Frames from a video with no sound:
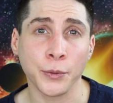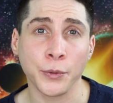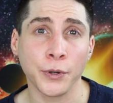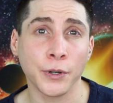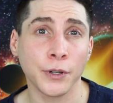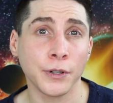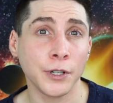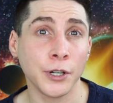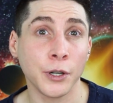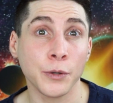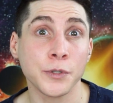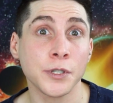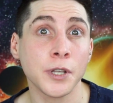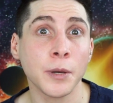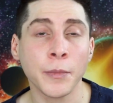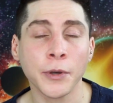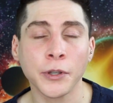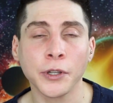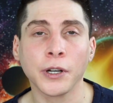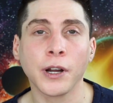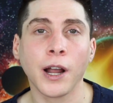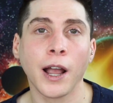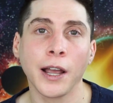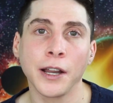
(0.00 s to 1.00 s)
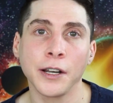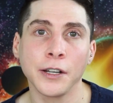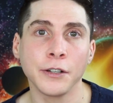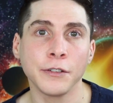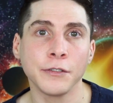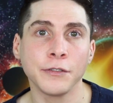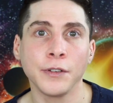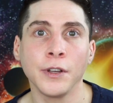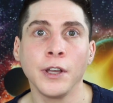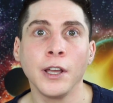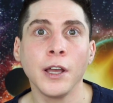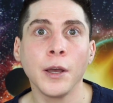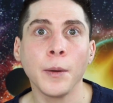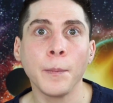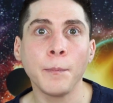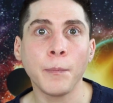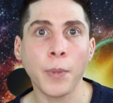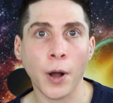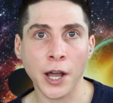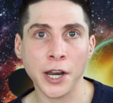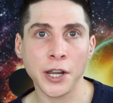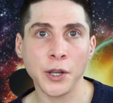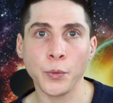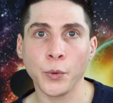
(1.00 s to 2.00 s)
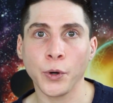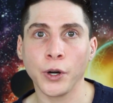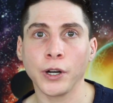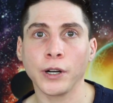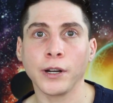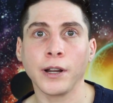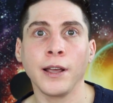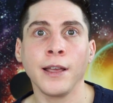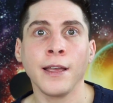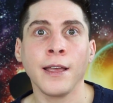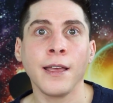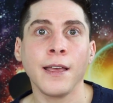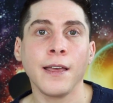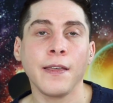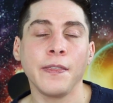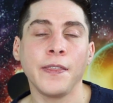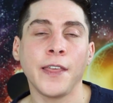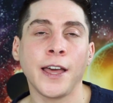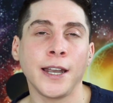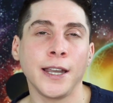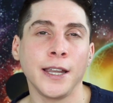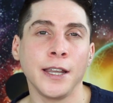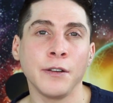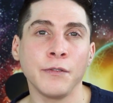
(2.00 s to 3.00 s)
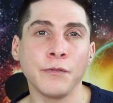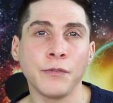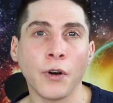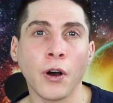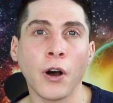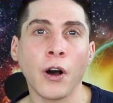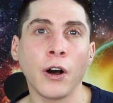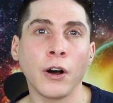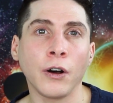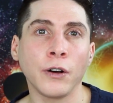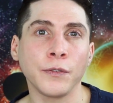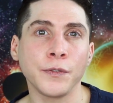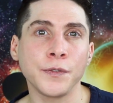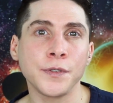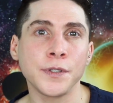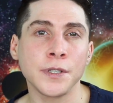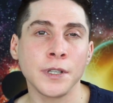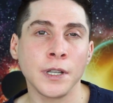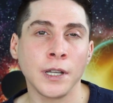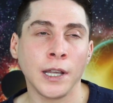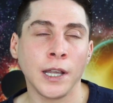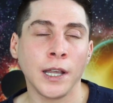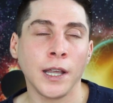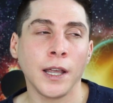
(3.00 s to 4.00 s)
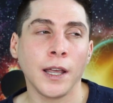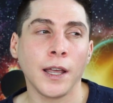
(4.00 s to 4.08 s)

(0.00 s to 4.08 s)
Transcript: or, you know, some other kind of body work that involves